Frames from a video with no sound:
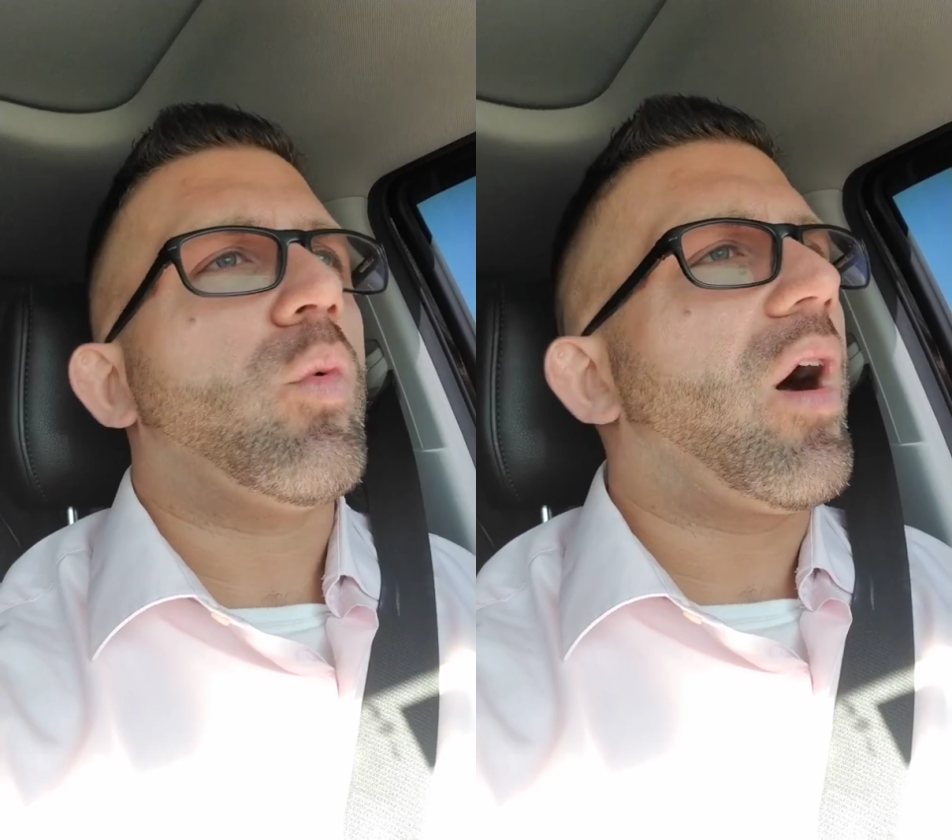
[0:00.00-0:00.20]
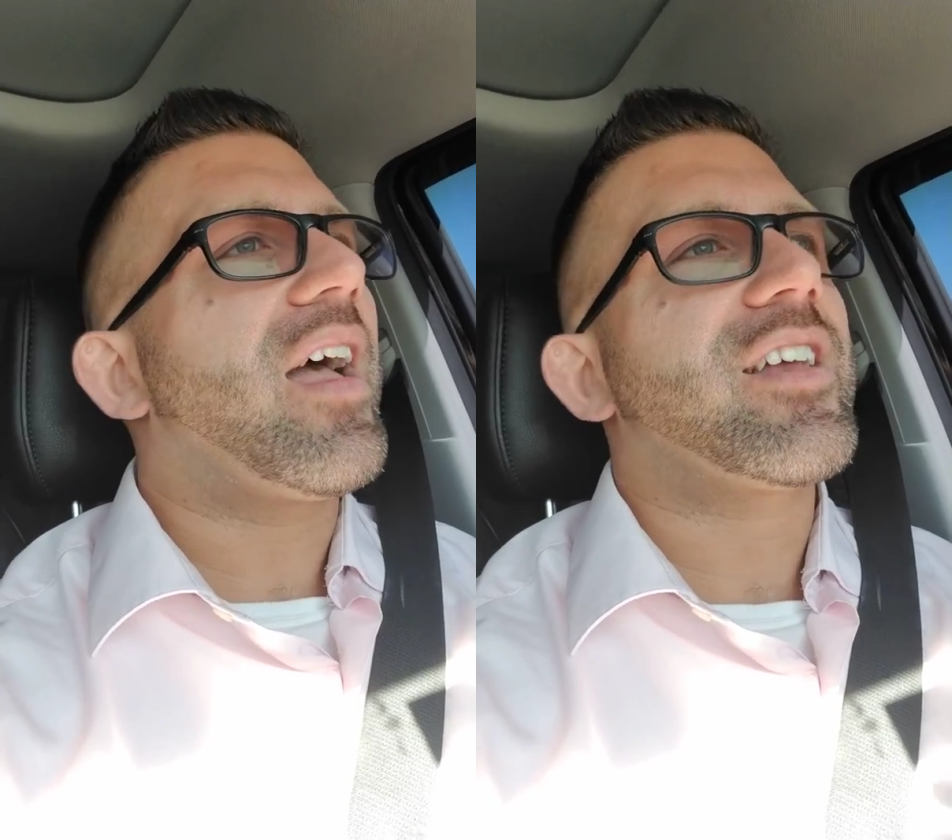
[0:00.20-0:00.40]

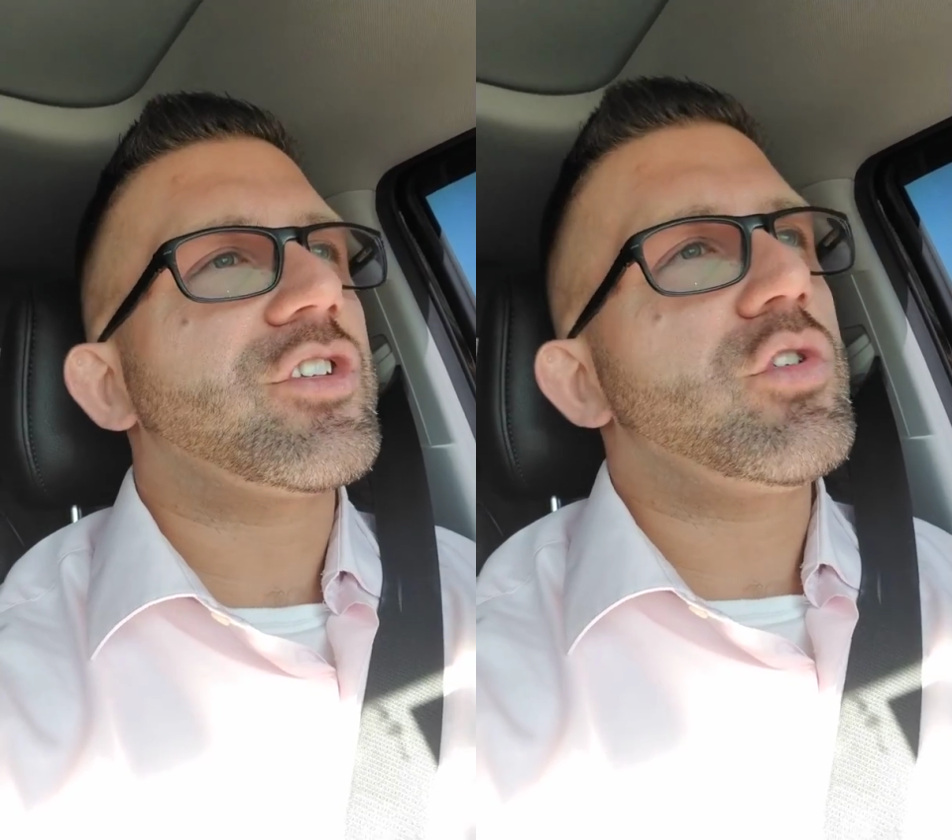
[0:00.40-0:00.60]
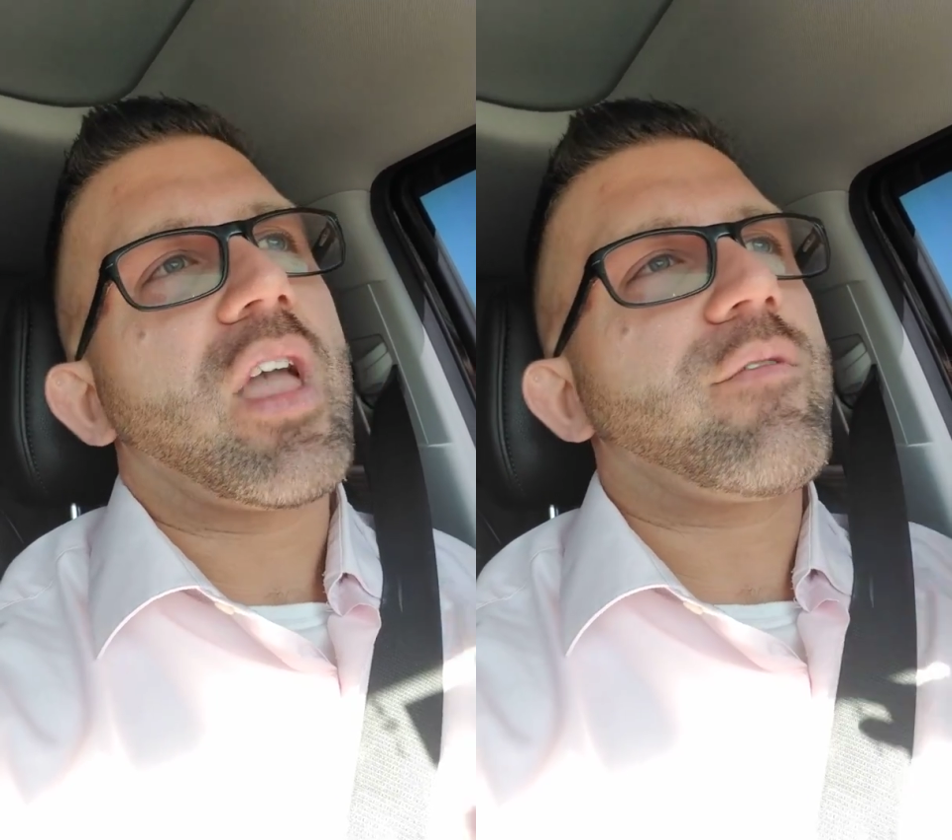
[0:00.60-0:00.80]
Why?
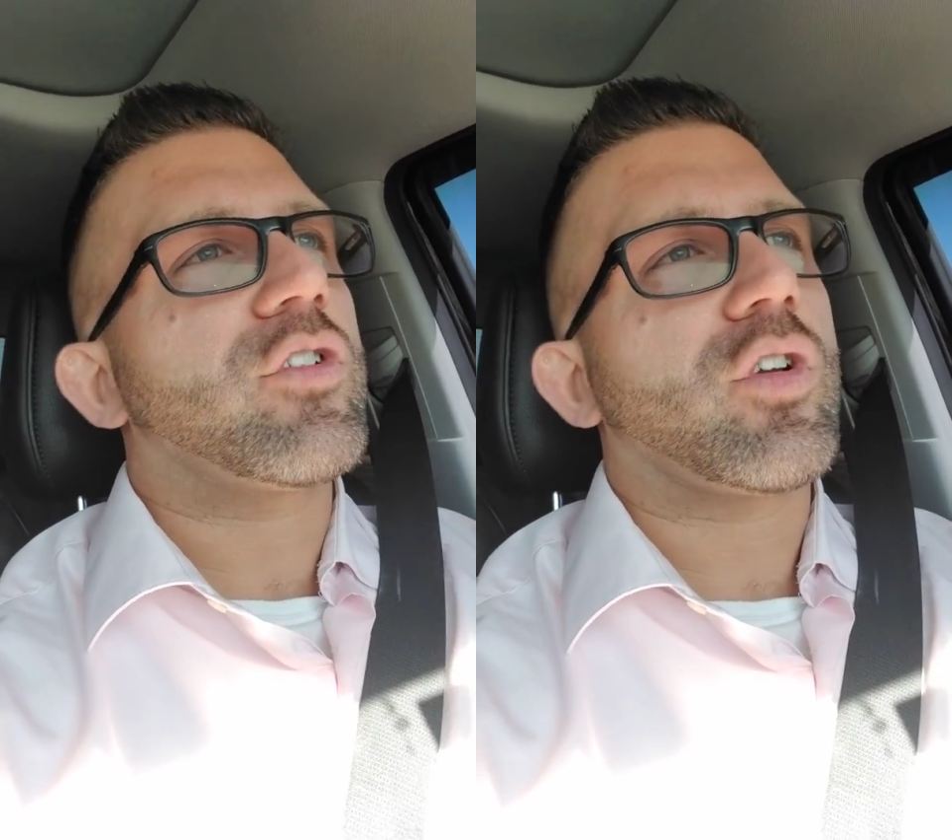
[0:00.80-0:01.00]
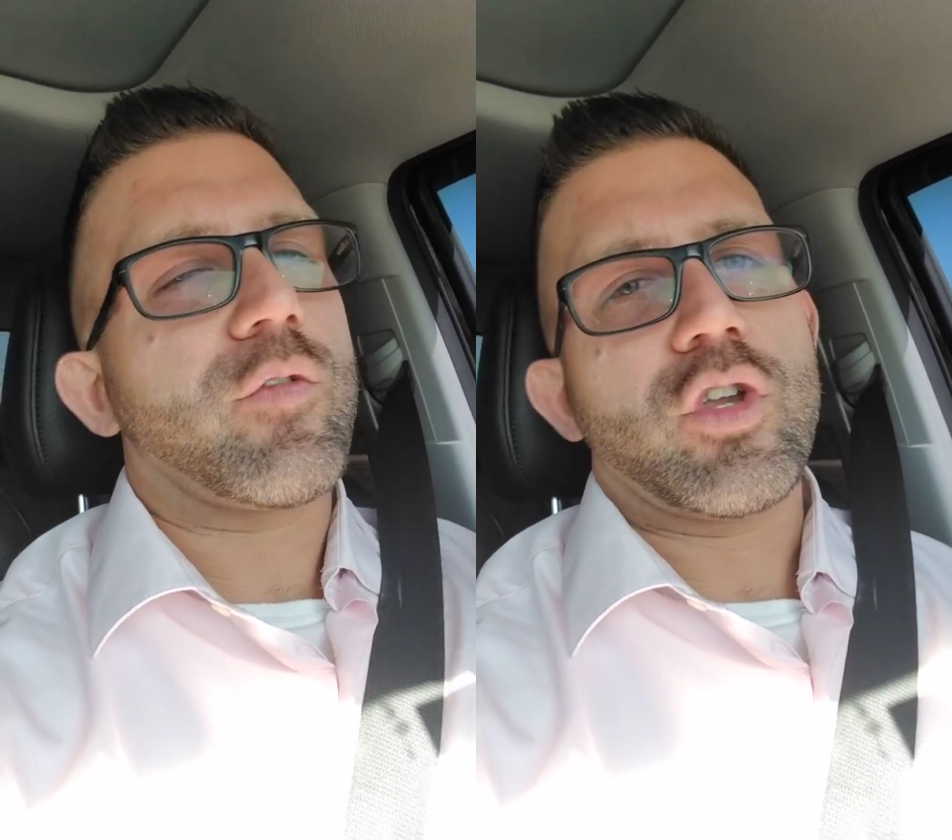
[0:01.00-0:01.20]
Because you gave
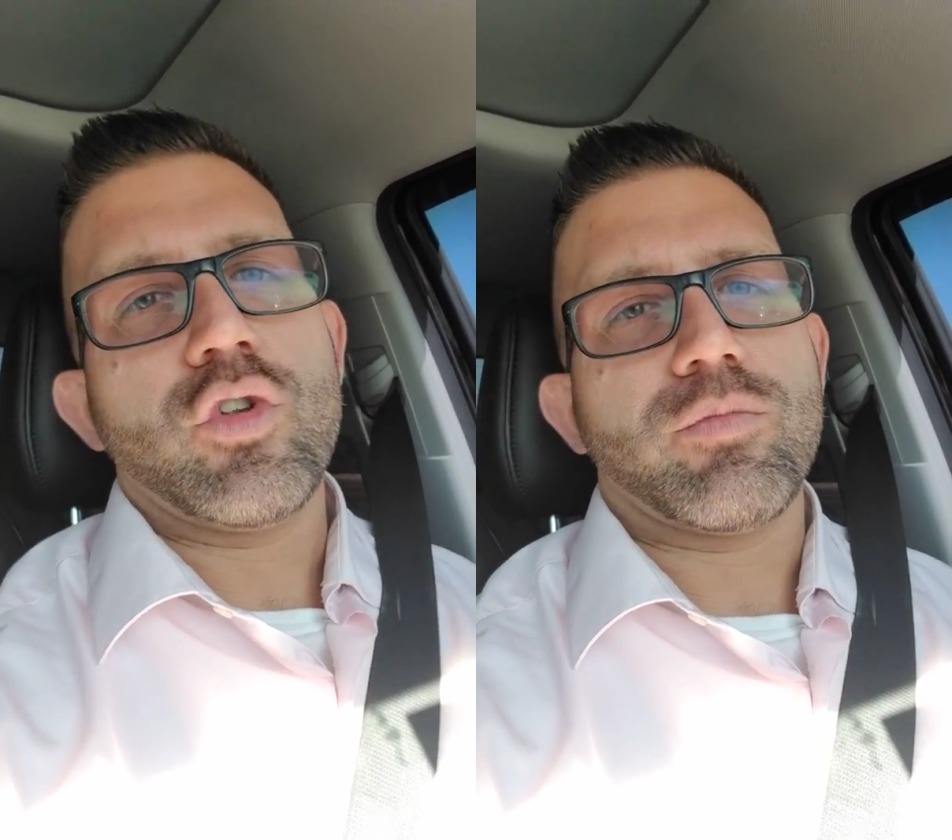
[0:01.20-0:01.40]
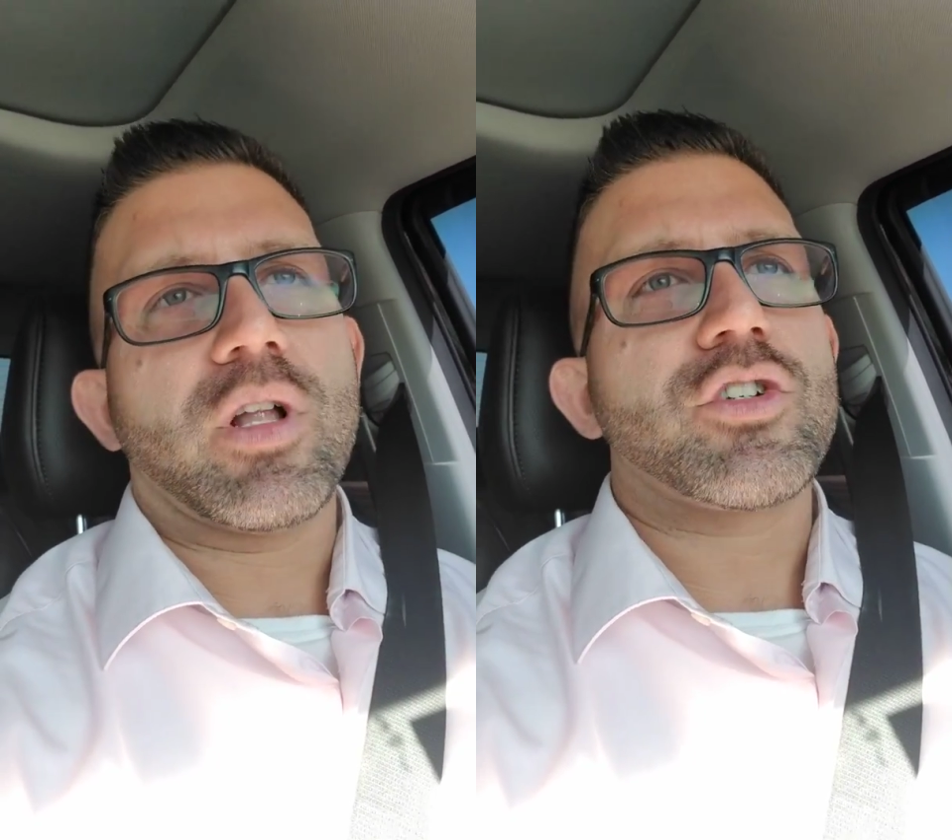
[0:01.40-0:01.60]
yourself a
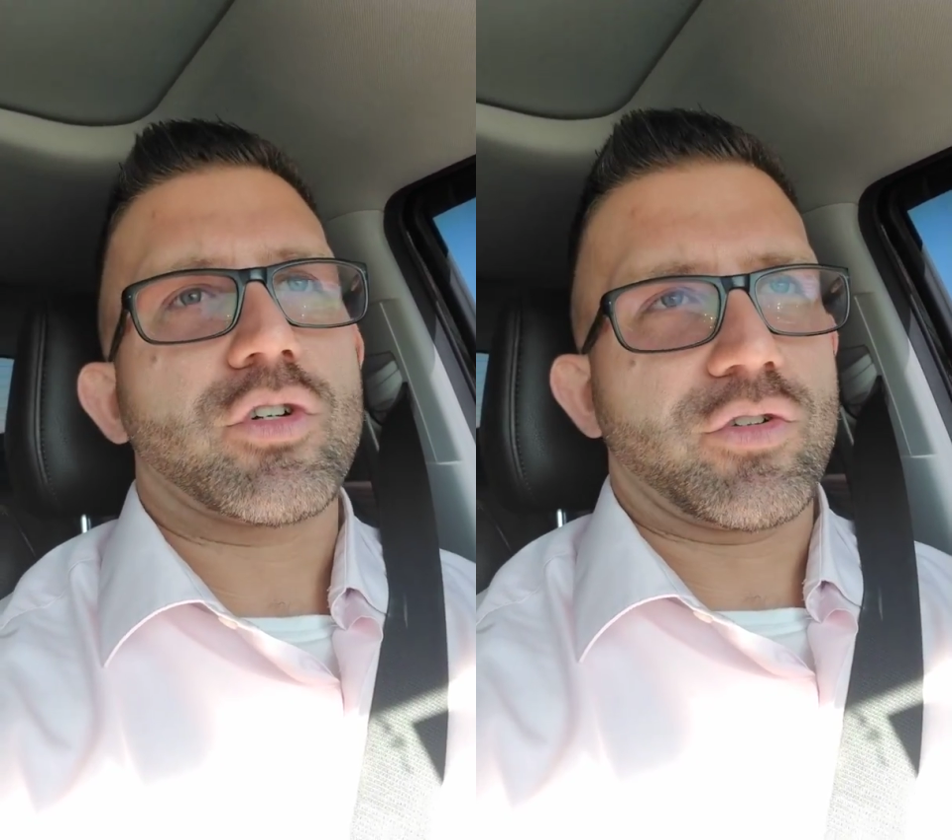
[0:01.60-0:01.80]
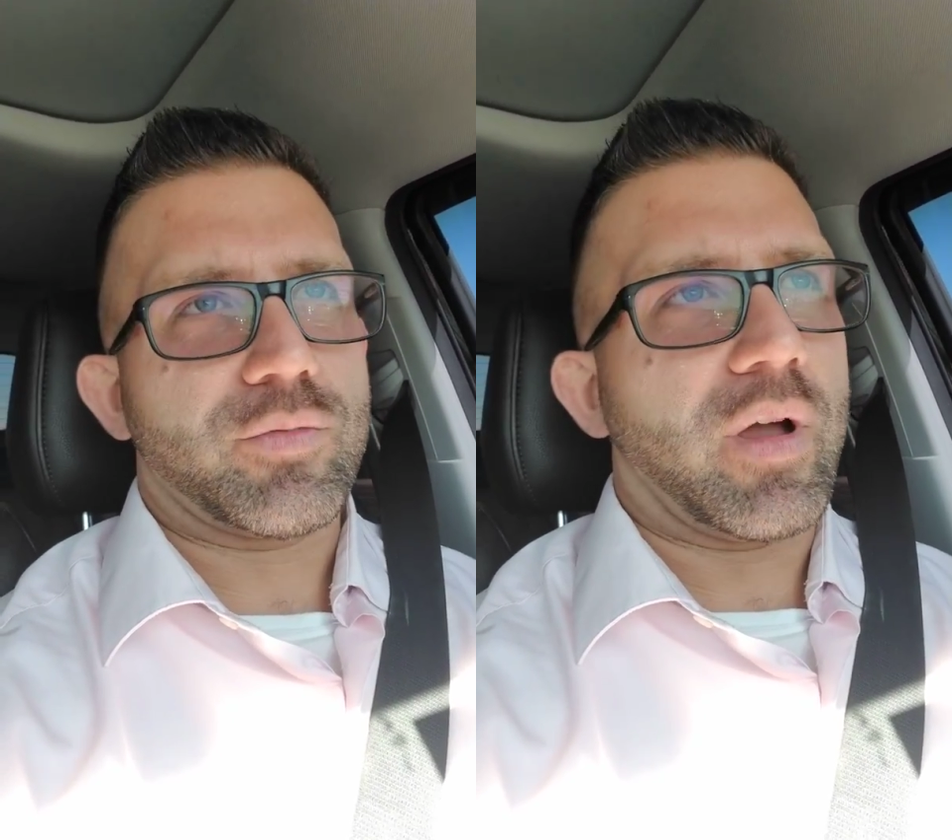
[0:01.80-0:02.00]
huge blood
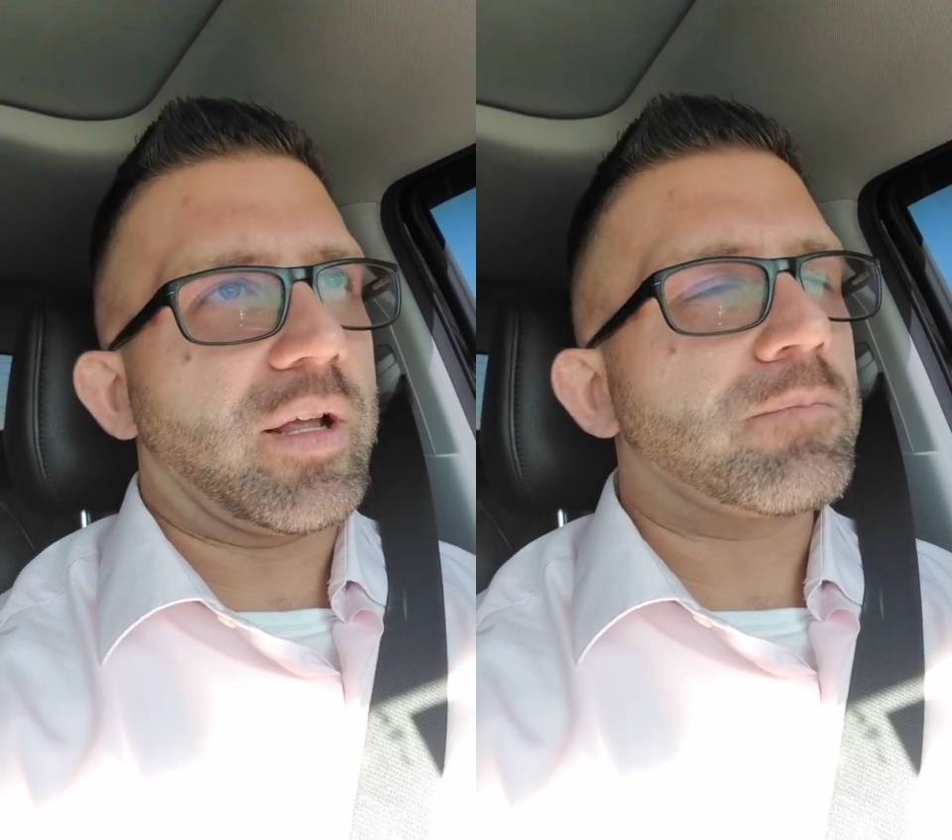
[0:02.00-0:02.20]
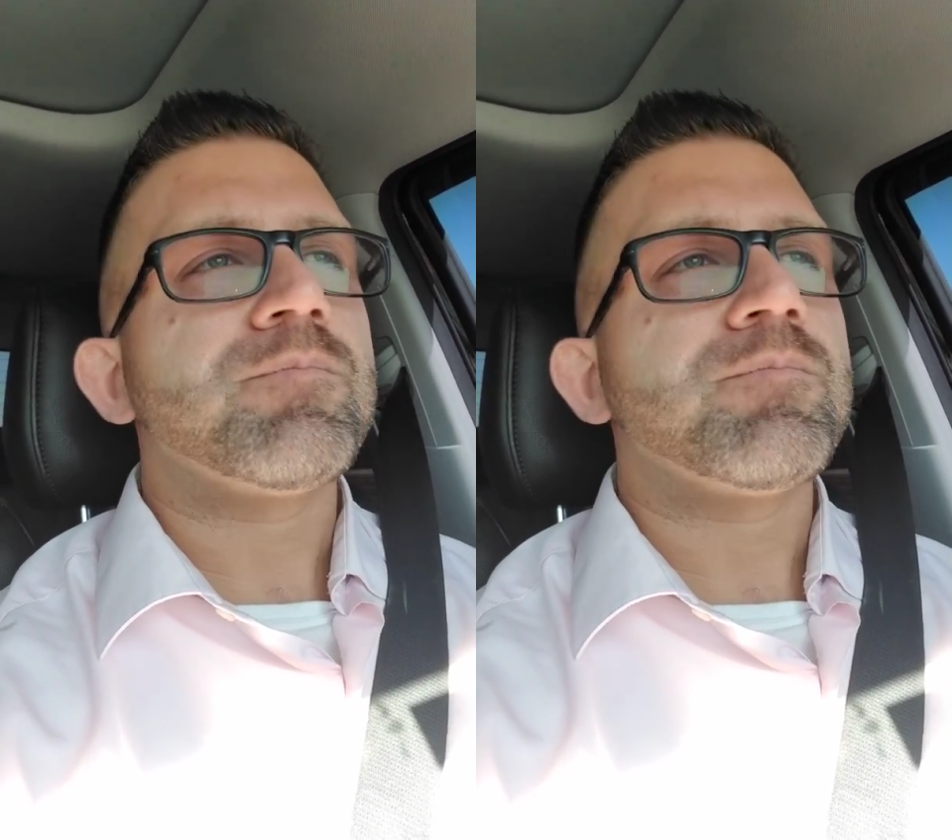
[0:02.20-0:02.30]
sugar spike.